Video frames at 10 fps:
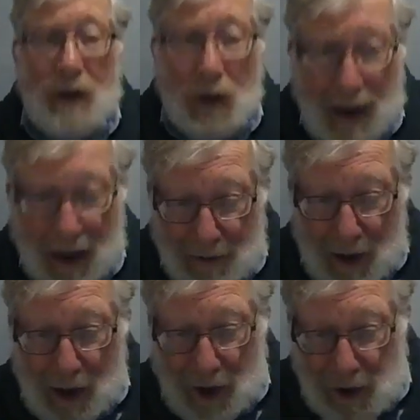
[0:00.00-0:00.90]
Okay,
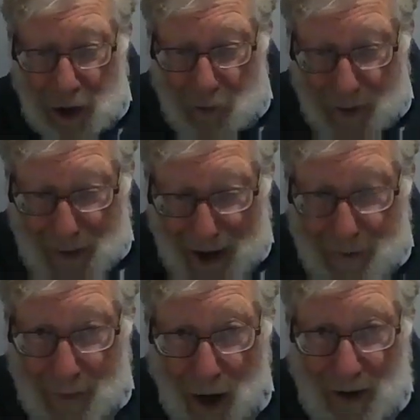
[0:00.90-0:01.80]
so Reb Meir
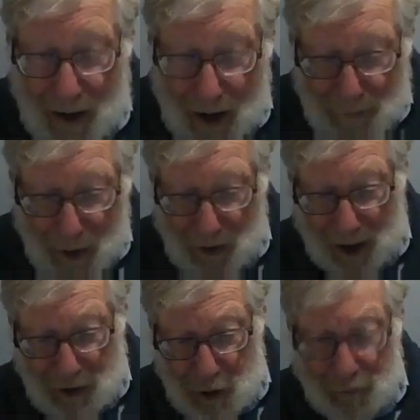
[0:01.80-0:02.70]
Bar
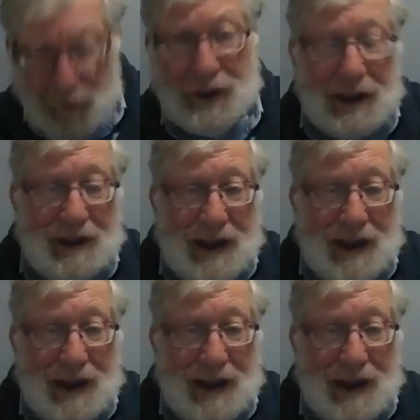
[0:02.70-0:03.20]
Ilan University is